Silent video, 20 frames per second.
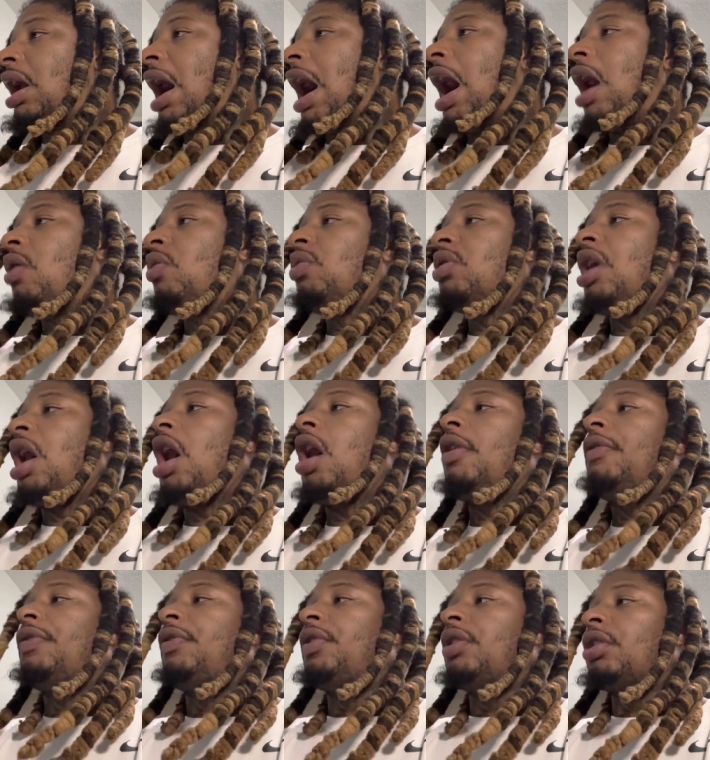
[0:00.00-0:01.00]
I would
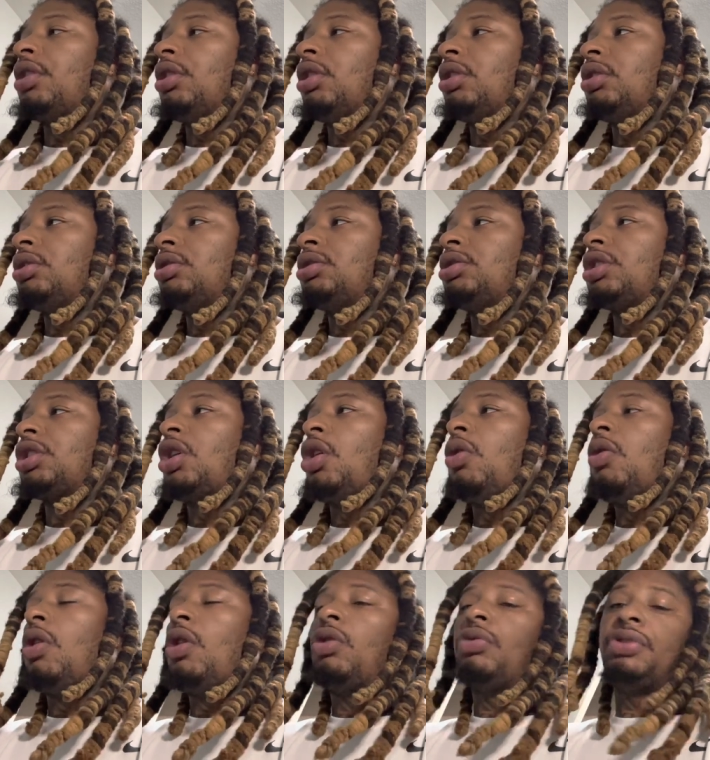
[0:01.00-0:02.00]
offer to
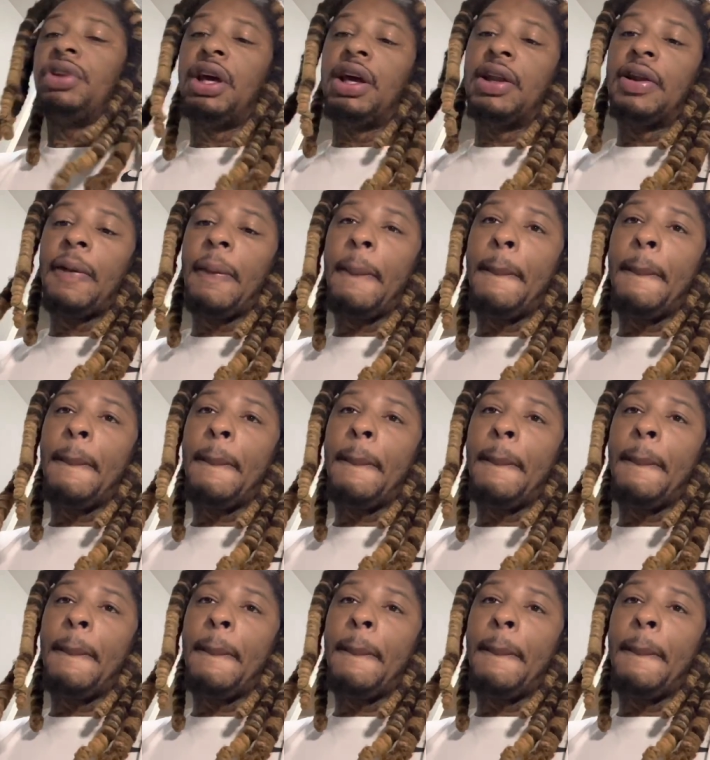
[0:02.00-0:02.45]
co-own that.